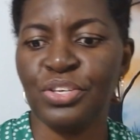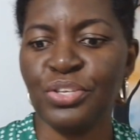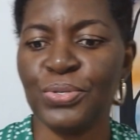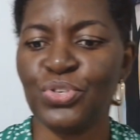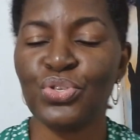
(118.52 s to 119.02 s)

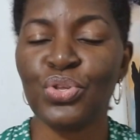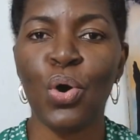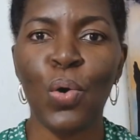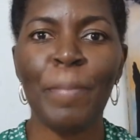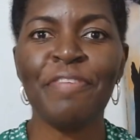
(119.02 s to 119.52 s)

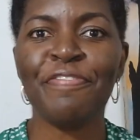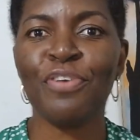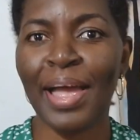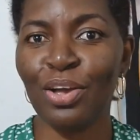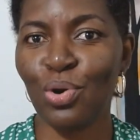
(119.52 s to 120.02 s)
So before
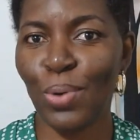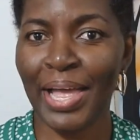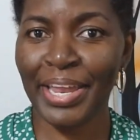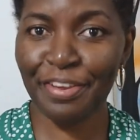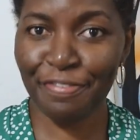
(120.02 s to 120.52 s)
I go
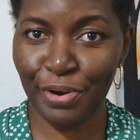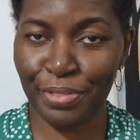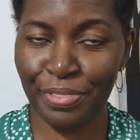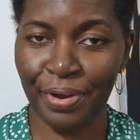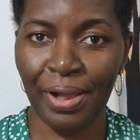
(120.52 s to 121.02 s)
any
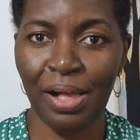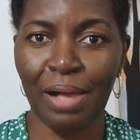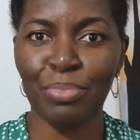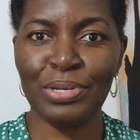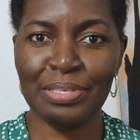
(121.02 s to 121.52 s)
further, I'm
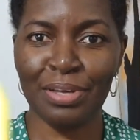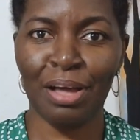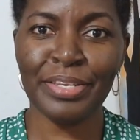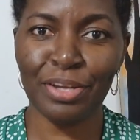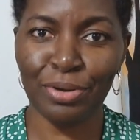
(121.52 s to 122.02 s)
going to
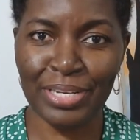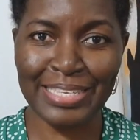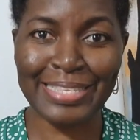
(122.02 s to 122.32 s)
conduct this